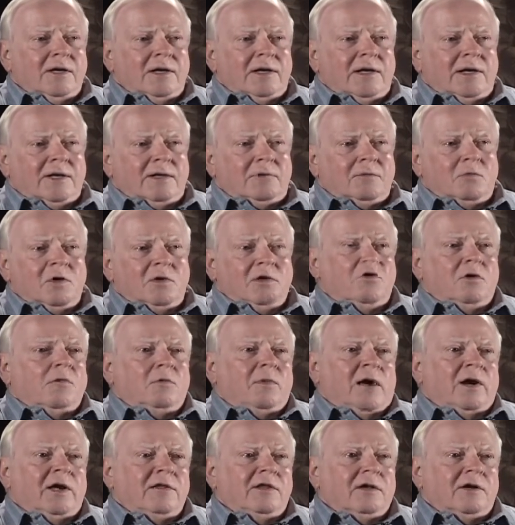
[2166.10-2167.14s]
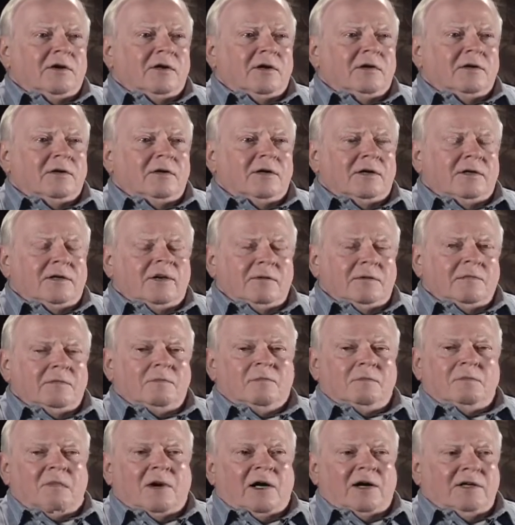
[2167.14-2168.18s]
And we'd go by there and uh,
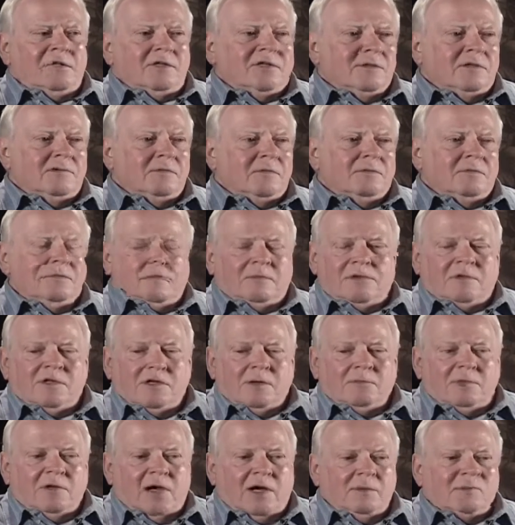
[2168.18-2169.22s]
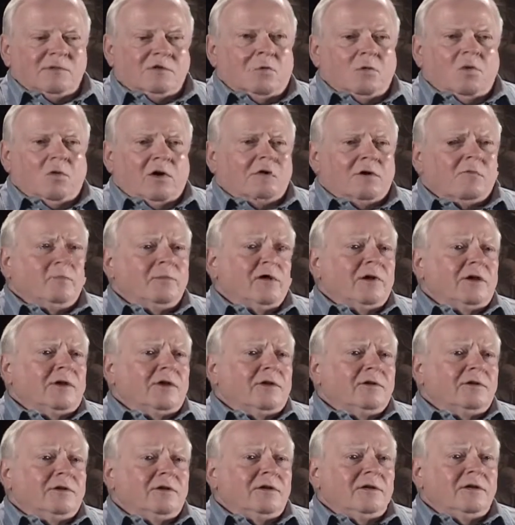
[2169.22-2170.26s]
buy sometimes a
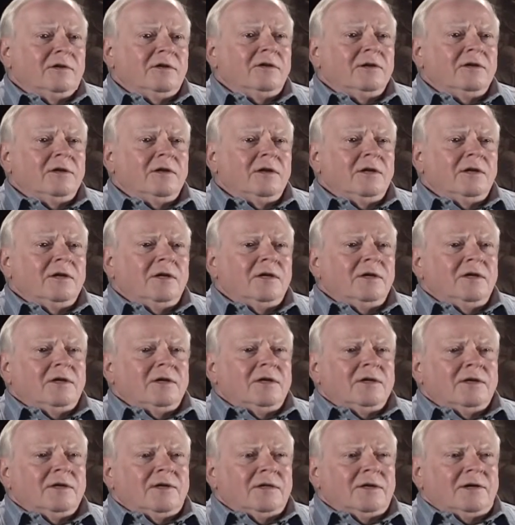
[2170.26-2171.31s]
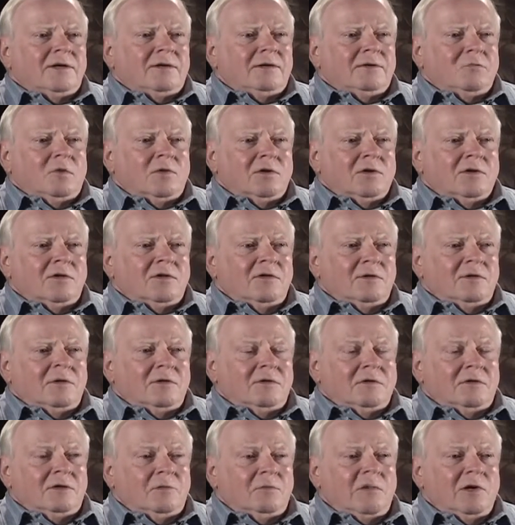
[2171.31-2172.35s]
watermelon. Uh, one of the,
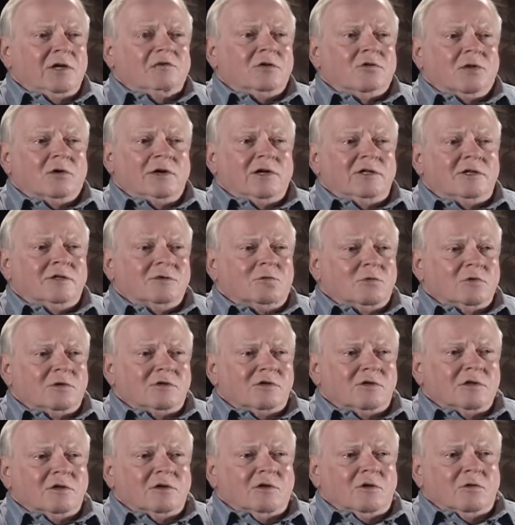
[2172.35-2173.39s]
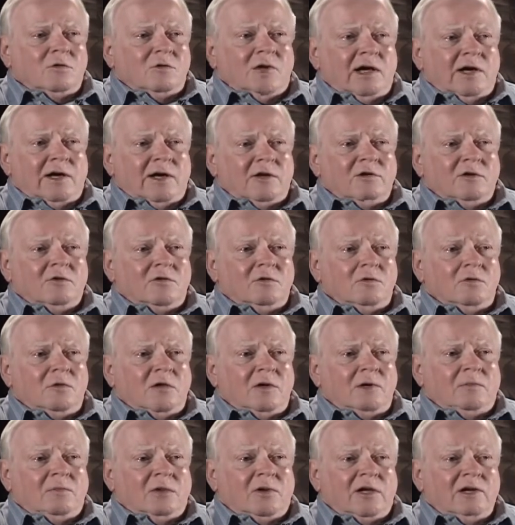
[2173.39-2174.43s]
the big treats was to go down to
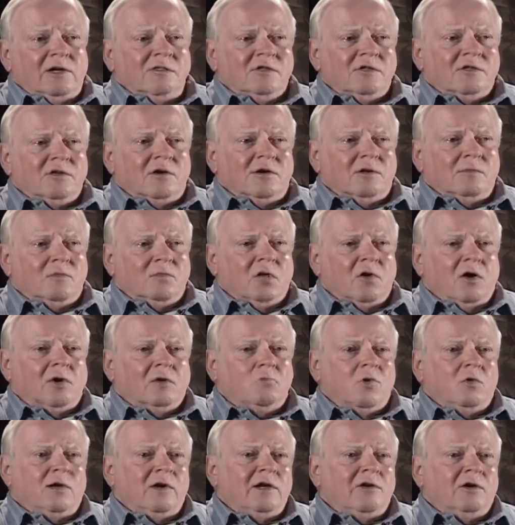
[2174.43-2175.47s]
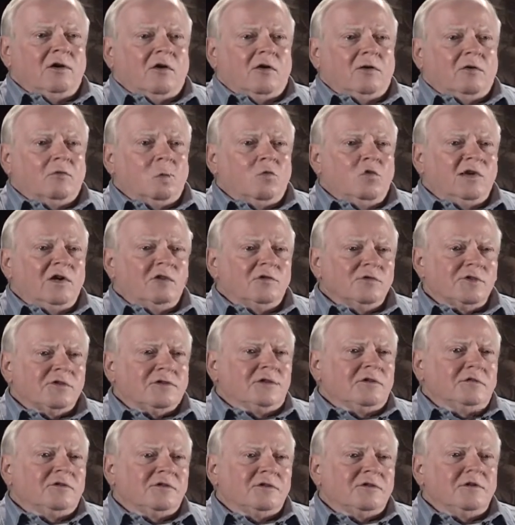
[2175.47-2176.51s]
a place on Broadway called
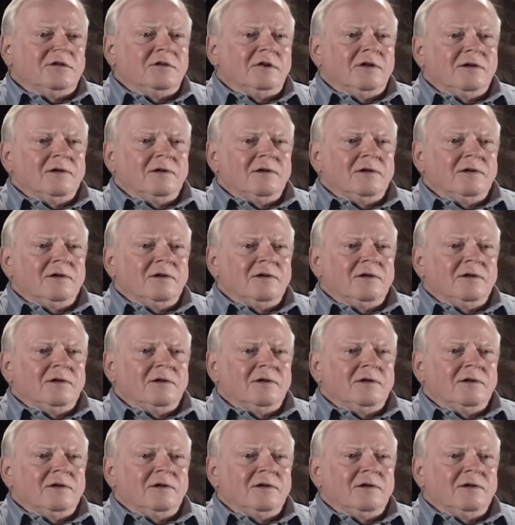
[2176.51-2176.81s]
Wilson's.